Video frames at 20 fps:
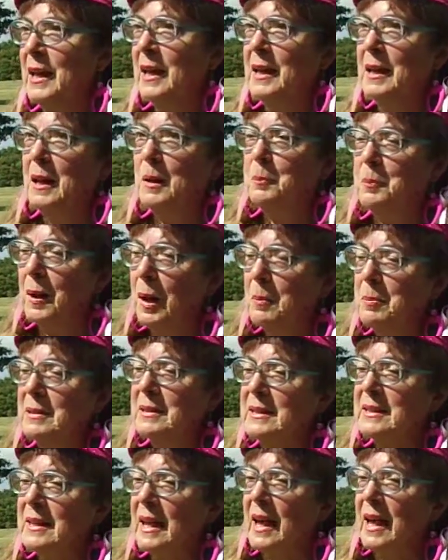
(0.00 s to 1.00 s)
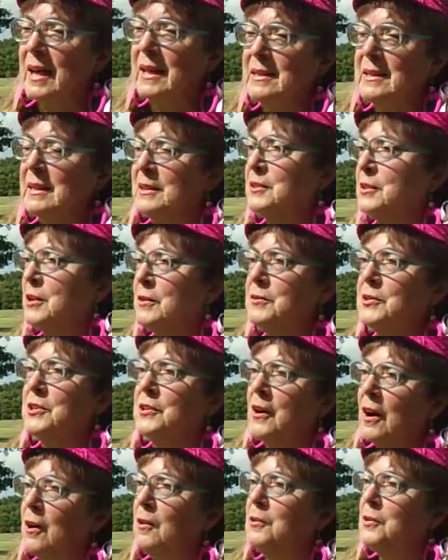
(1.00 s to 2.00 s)
and publicize and toot
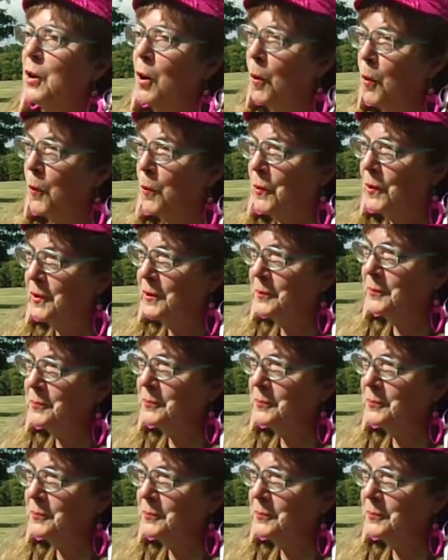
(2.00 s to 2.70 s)
your own horn.